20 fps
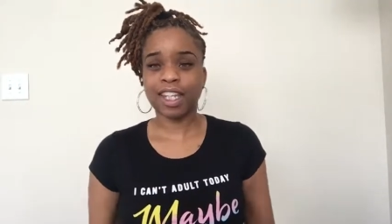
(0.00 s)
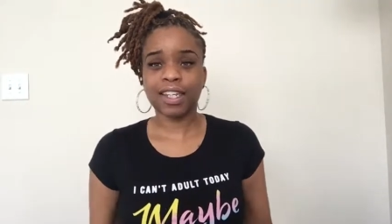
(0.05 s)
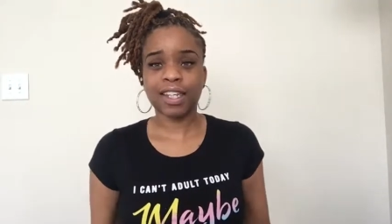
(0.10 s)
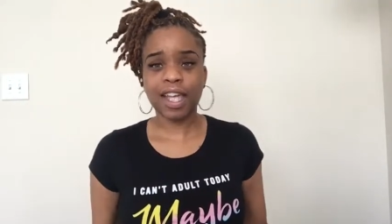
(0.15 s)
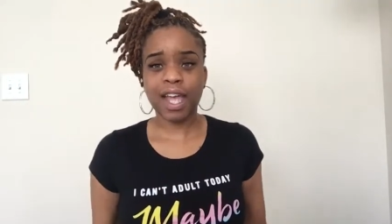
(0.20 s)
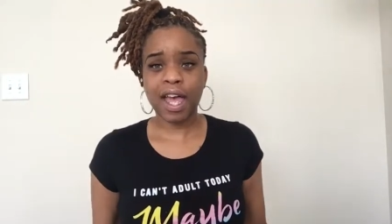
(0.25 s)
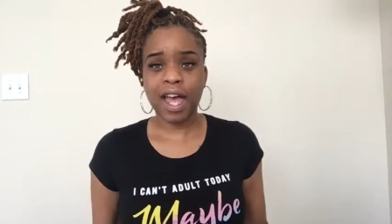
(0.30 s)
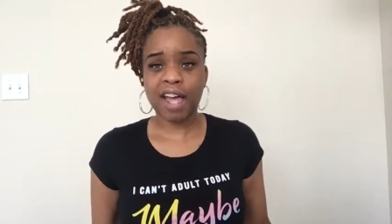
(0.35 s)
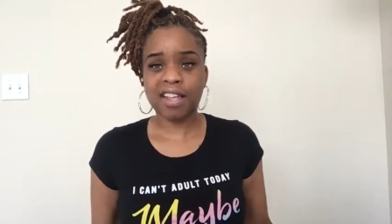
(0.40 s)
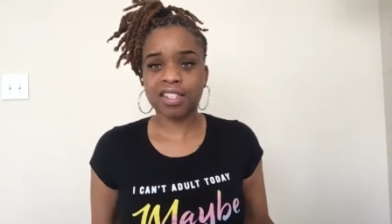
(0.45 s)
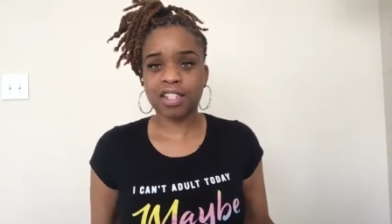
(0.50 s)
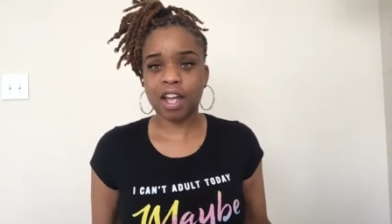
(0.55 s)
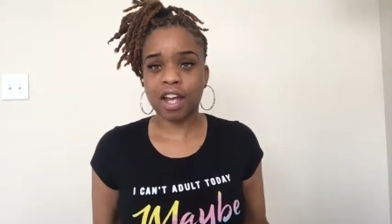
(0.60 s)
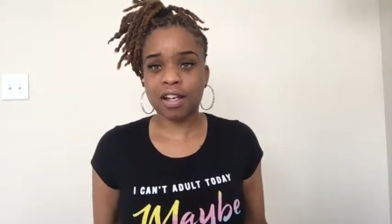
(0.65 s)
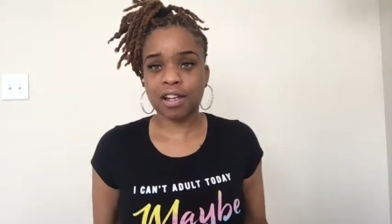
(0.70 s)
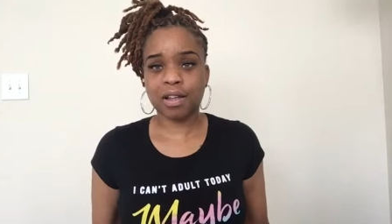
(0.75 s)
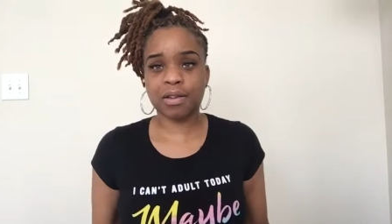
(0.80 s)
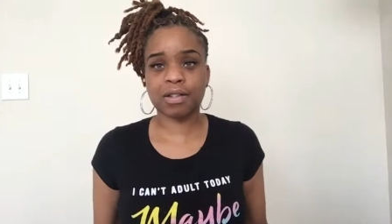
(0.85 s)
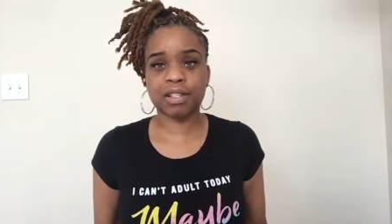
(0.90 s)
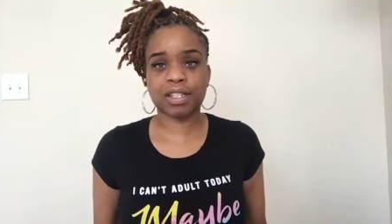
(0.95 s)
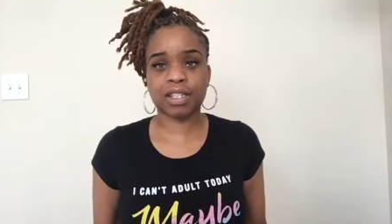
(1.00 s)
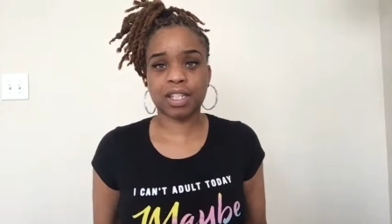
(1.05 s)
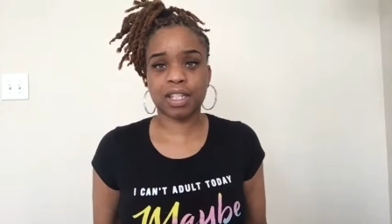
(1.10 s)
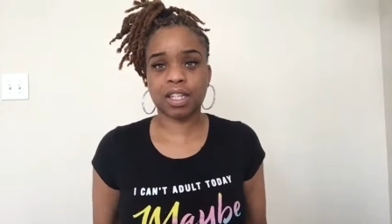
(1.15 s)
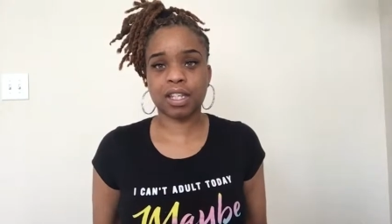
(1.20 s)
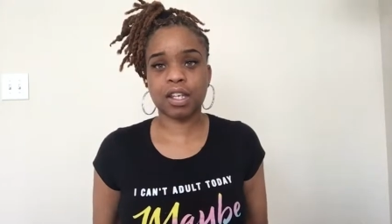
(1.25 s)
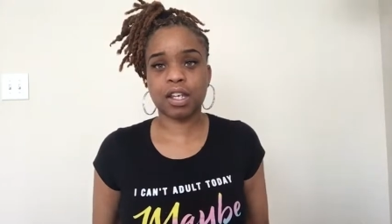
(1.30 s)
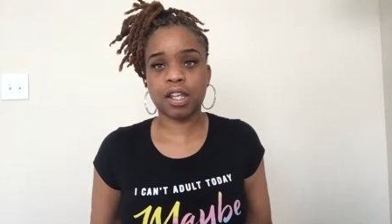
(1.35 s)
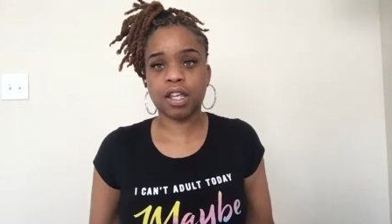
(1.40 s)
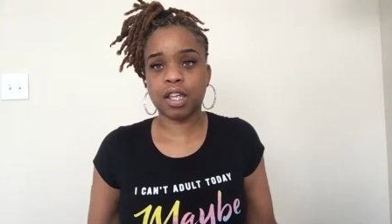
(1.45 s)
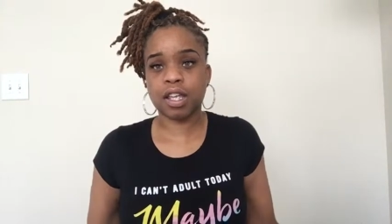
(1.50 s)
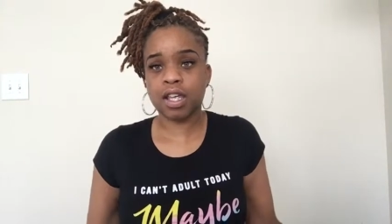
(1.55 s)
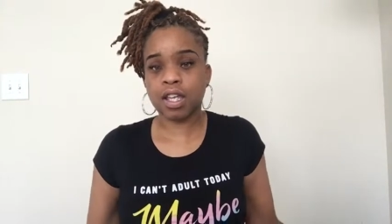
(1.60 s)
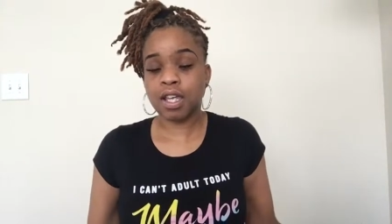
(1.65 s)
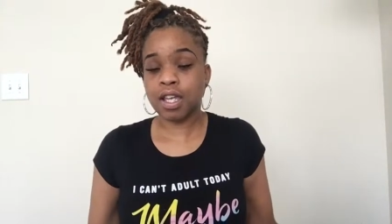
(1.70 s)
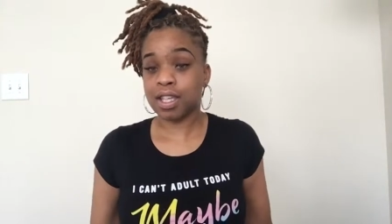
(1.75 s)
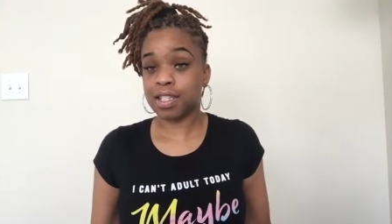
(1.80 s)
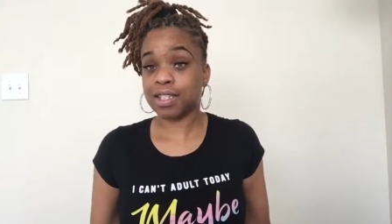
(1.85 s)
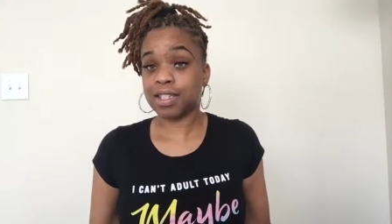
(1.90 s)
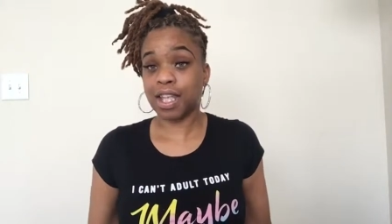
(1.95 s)
yeah, I started noticing
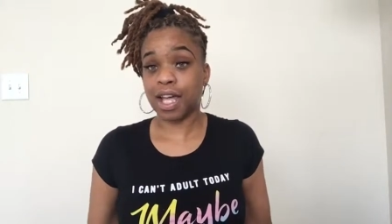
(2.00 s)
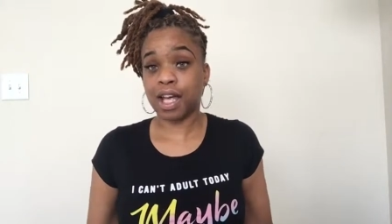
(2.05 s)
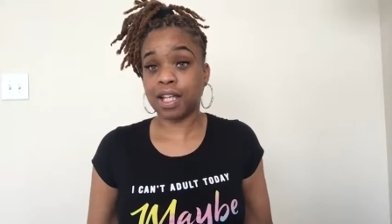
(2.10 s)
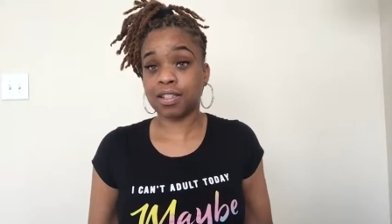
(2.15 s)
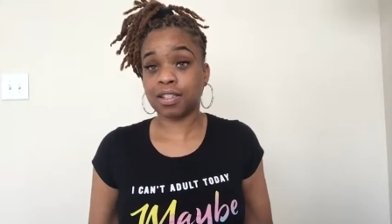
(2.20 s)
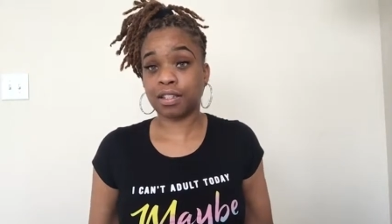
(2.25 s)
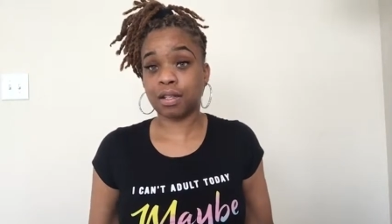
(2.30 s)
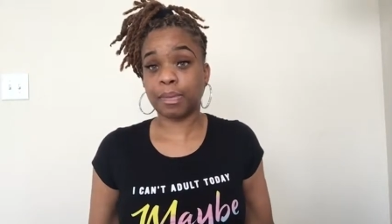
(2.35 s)
signs